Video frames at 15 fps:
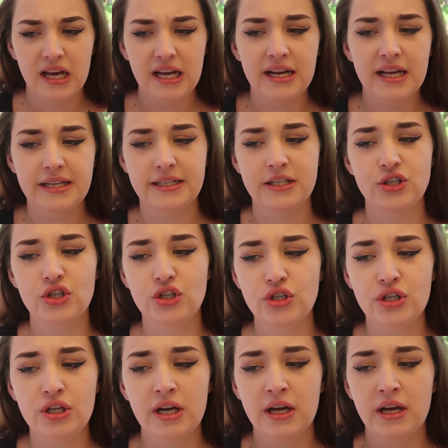in
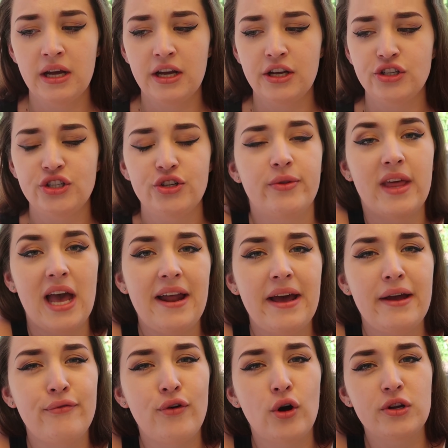addition to that
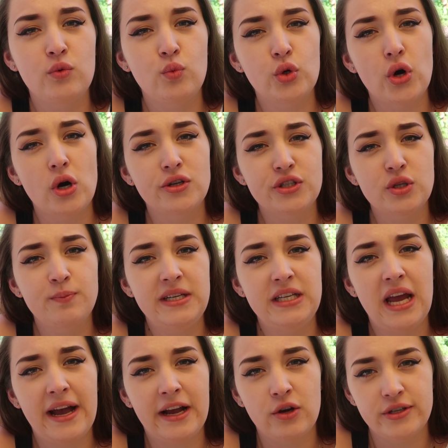I thought it would also
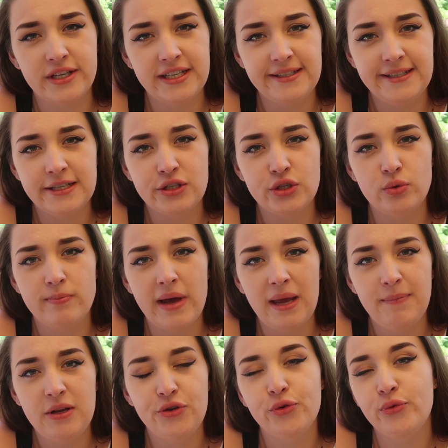be a good idea to
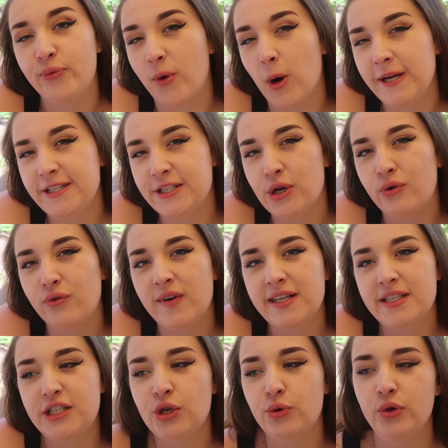maybe do
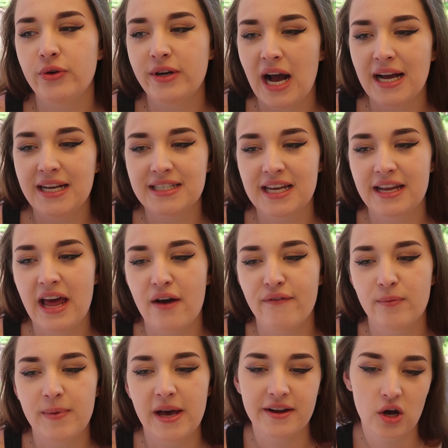voiceovers so you guys can
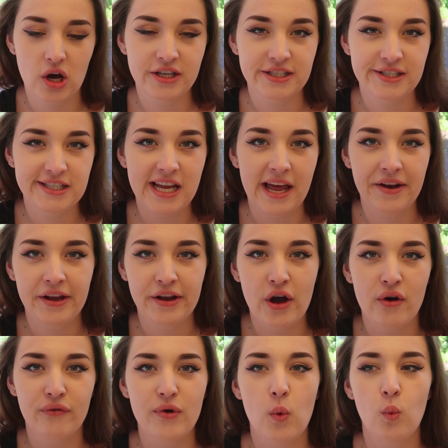have a better understanding
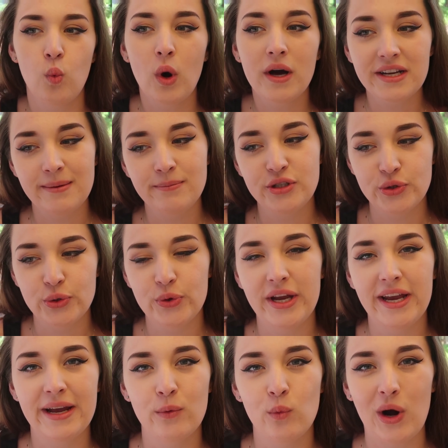of what I'm
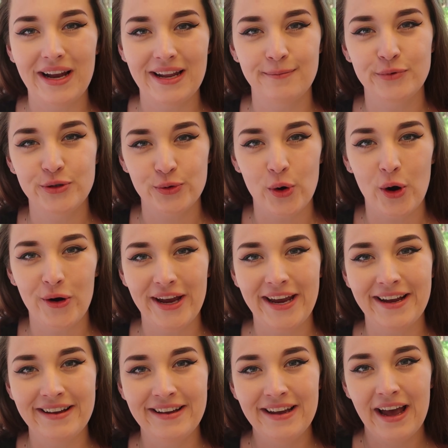doing while I'm
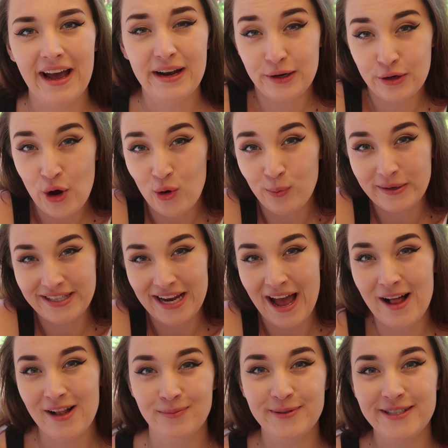drawing, and I hope it
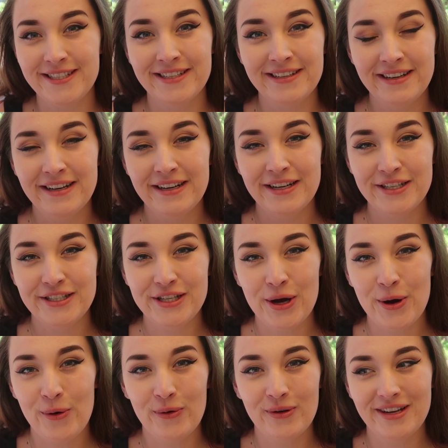helps.
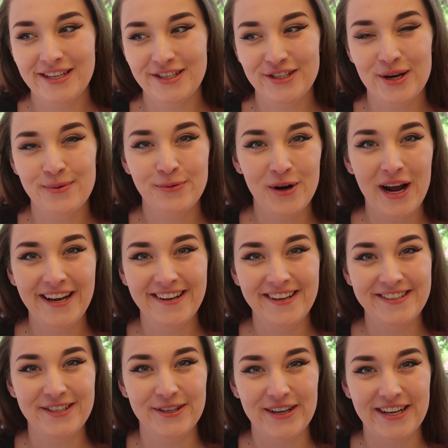So let's jump right into